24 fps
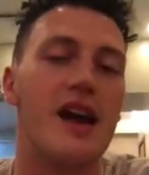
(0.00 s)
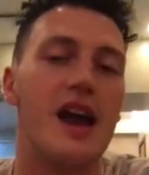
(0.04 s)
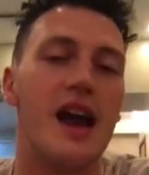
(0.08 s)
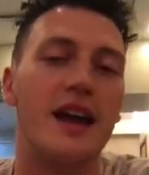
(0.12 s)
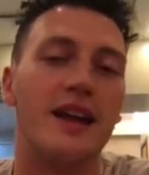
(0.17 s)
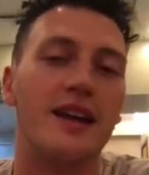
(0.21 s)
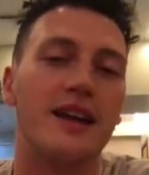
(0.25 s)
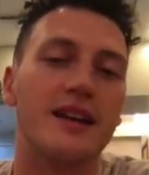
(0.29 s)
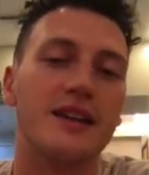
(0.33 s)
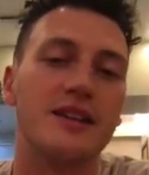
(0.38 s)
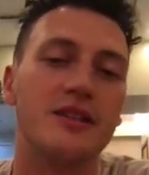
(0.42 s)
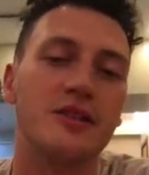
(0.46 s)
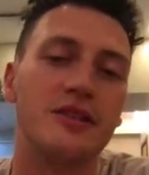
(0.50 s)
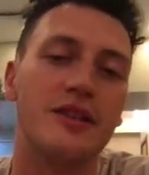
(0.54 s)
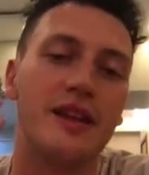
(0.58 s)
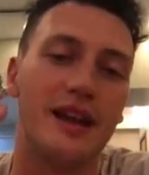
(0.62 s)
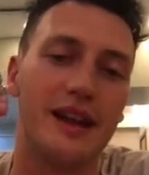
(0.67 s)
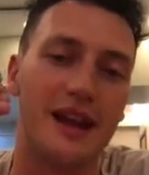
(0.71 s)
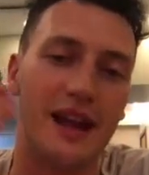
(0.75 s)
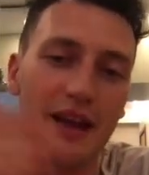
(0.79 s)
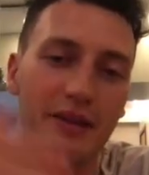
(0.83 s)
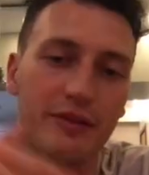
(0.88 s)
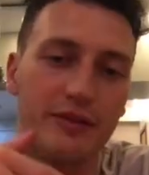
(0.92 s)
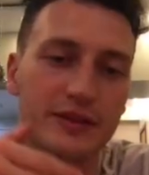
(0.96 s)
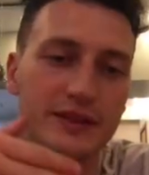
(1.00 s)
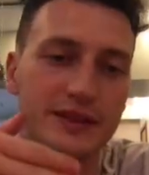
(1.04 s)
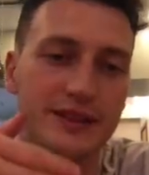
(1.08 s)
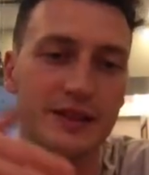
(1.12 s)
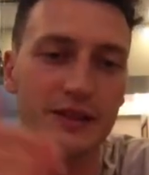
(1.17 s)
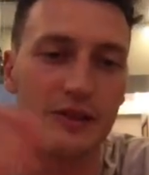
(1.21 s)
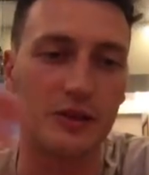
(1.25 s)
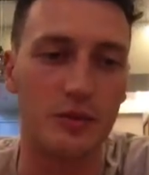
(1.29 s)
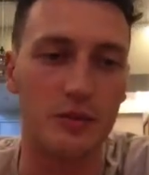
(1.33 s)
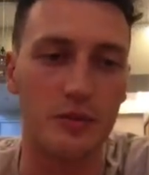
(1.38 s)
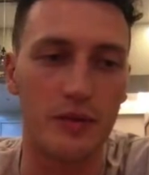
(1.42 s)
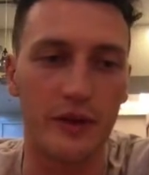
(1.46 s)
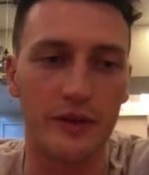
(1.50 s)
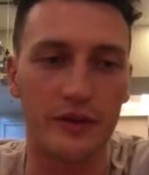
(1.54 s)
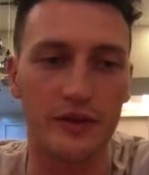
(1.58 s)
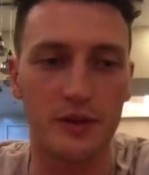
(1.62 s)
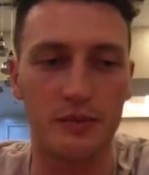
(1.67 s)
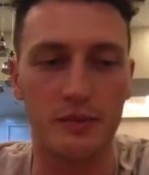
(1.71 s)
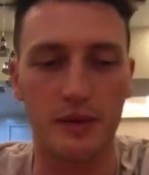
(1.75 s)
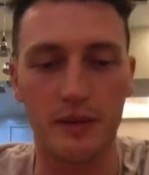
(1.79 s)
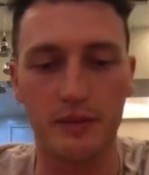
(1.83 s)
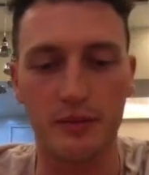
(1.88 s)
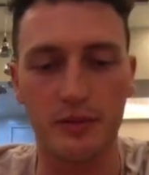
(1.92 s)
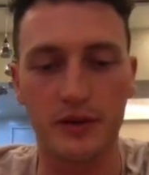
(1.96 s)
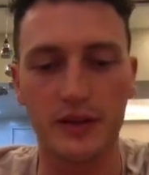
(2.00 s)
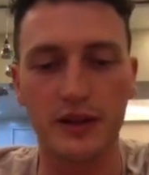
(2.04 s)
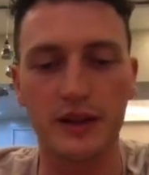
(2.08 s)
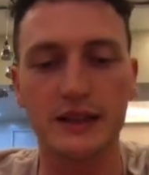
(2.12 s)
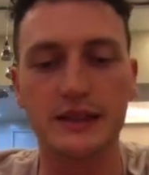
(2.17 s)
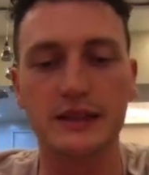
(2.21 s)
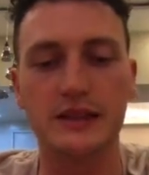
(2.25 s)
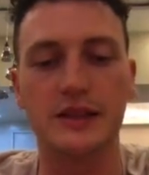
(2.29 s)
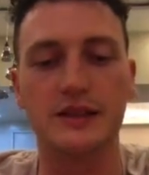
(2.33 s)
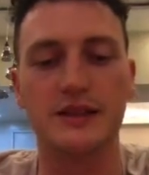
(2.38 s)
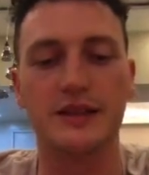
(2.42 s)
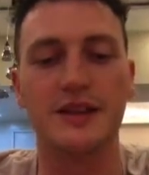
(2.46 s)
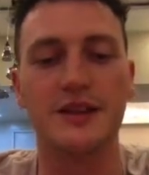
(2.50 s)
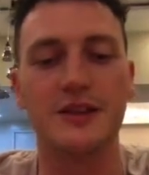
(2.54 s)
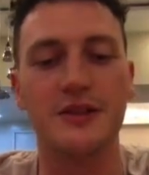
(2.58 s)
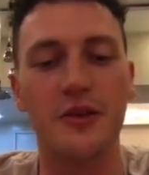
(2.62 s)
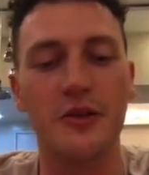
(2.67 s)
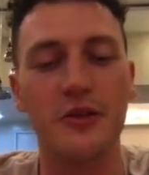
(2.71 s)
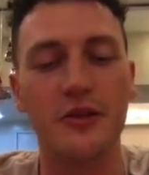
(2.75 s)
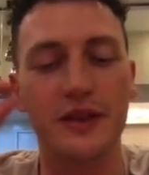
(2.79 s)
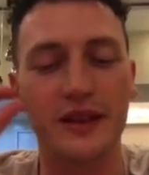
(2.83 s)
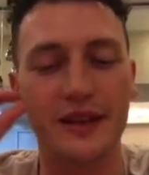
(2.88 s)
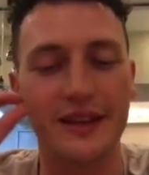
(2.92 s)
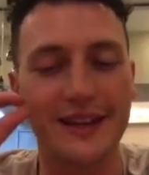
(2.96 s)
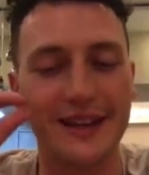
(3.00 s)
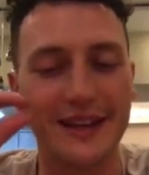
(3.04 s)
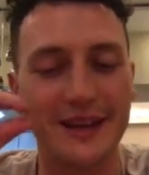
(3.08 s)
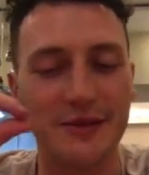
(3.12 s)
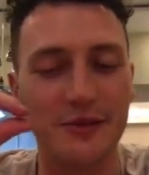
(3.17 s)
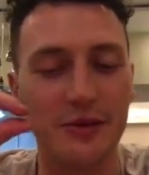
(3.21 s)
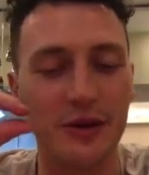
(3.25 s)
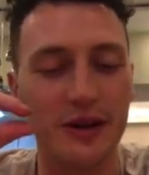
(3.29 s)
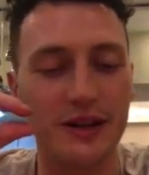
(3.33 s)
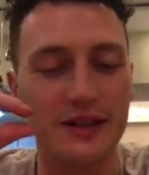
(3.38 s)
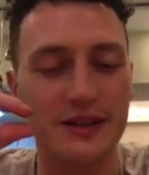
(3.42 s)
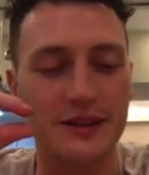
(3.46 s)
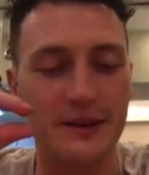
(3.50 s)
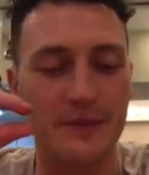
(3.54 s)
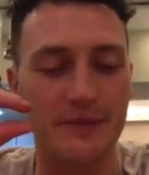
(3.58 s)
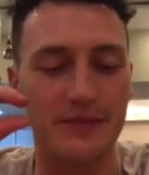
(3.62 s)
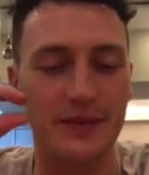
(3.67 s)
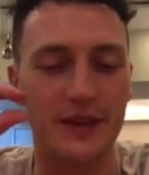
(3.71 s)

And I can do that every single month on my products because I know the keywords